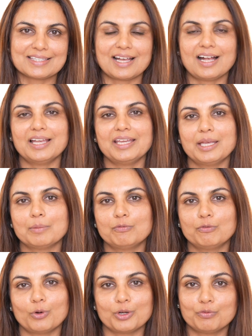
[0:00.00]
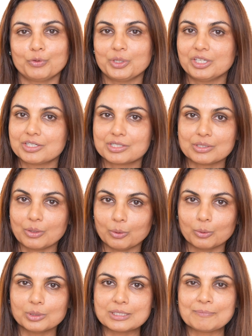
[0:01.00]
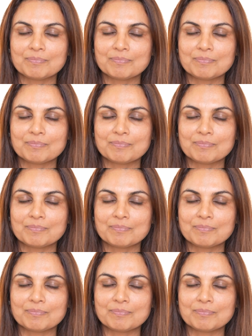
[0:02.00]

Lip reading: I am 44 years old.